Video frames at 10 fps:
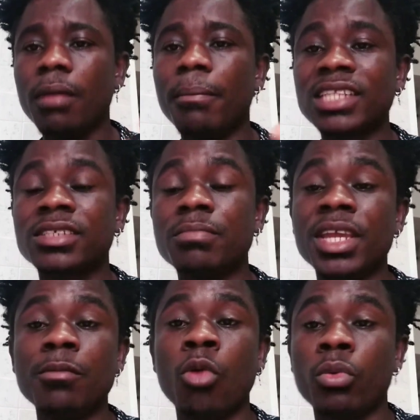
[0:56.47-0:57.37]
But
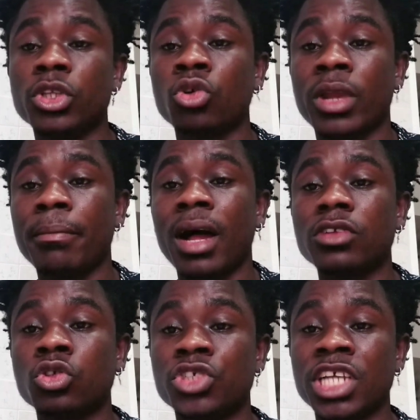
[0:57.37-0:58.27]
many more, we talk
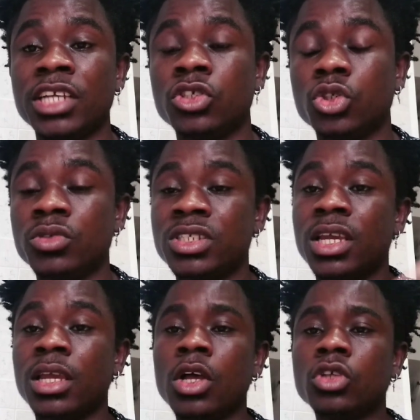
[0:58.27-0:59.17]
about social issues
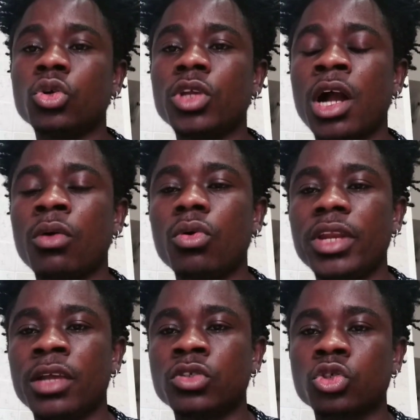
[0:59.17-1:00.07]
there, so you can go
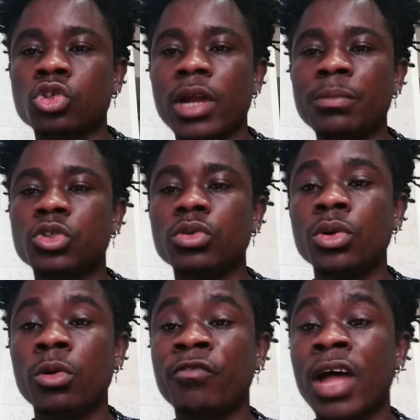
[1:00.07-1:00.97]
there and subscribe to
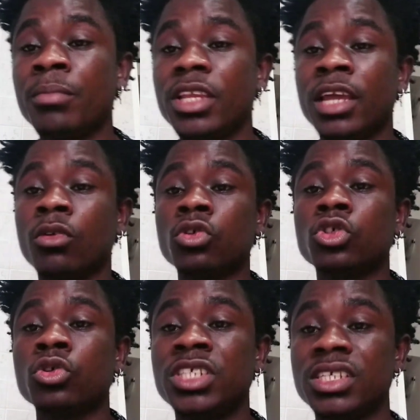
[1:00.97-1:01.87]
Hero Family. And
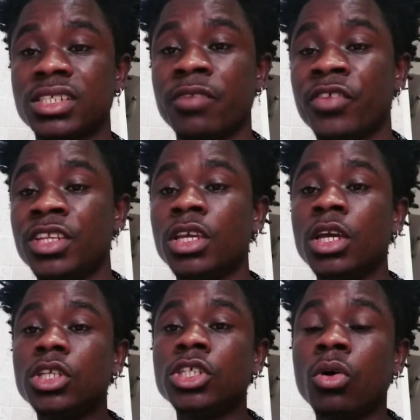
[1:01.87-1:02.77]
also J Stephanie,
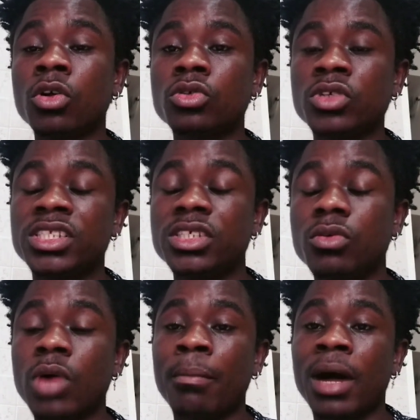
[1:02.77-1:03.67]
she also
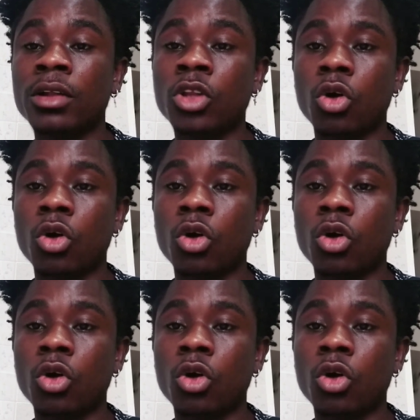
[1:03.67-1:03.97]
deal about